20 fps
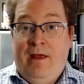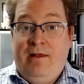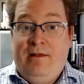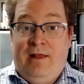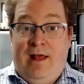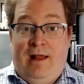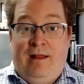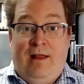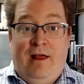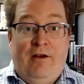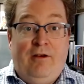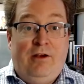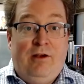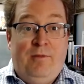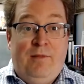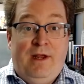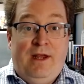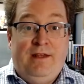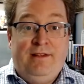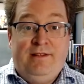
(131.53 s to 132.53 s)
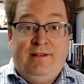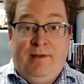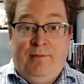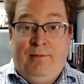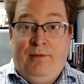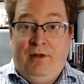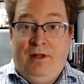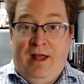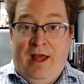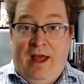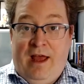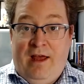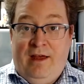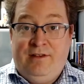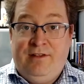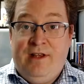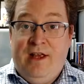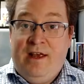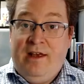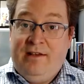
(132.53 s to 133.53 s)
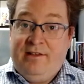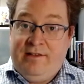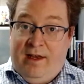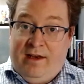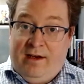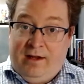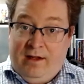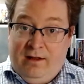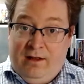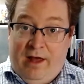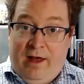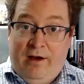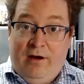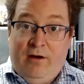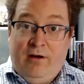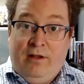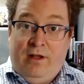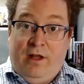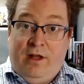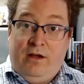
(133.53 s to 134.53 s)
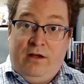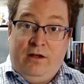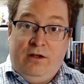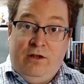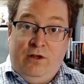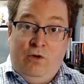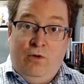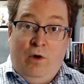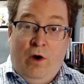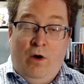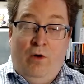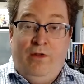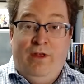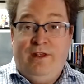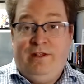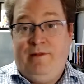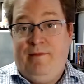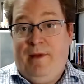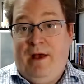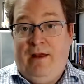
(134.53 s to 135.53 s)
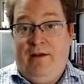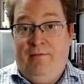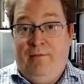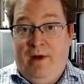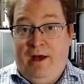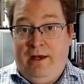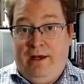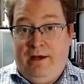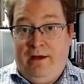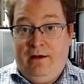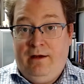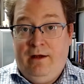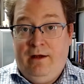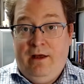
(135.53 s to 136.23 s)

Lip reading: That letter can be as simple as sending a letter that you owe this amount of money.